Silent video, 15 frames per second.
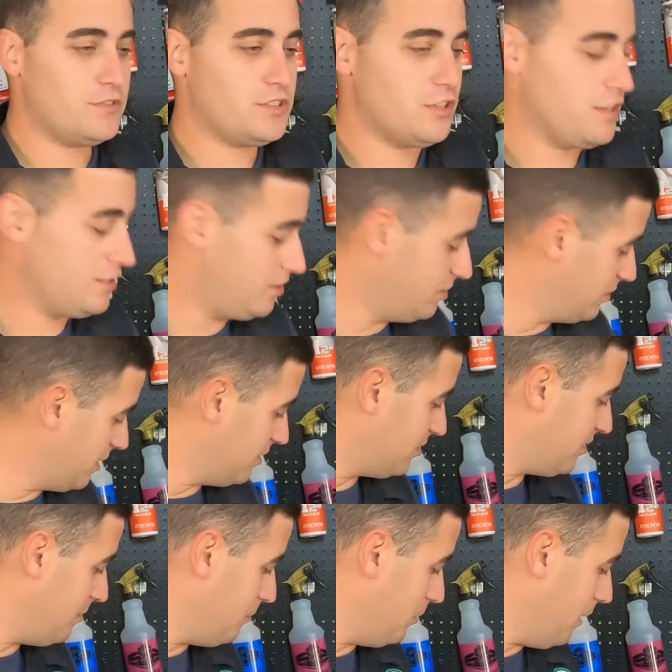So this is going to
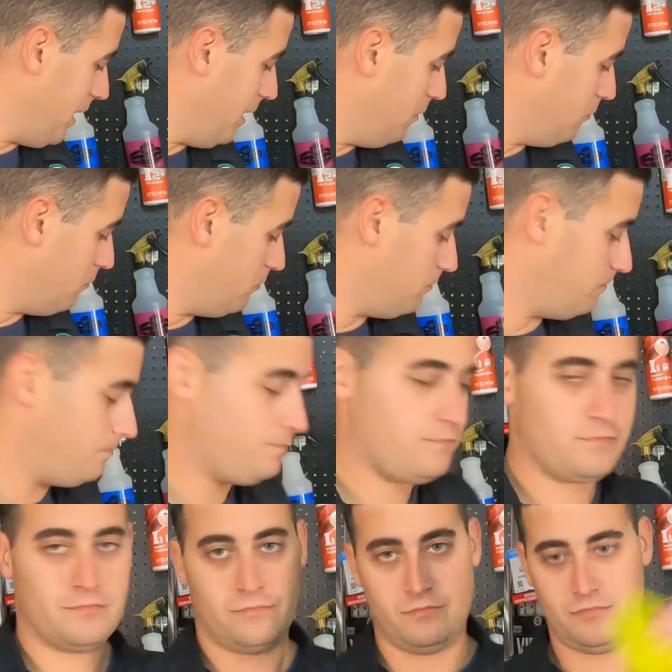simulate
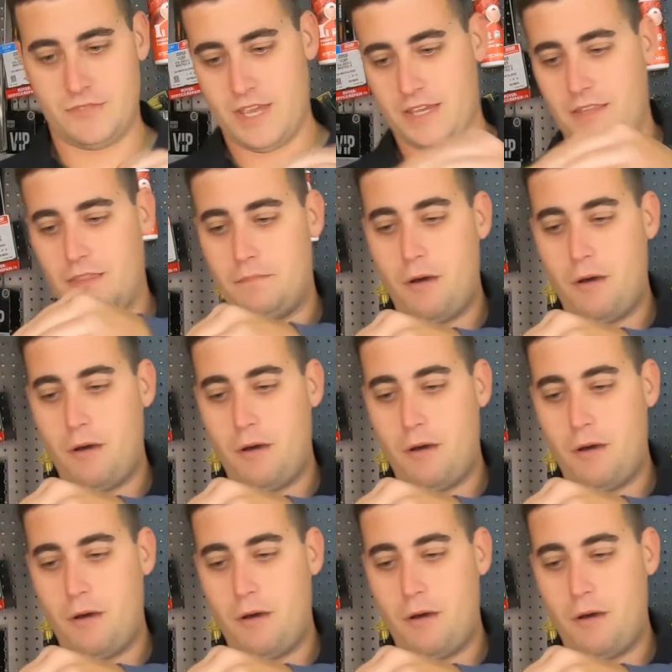taking the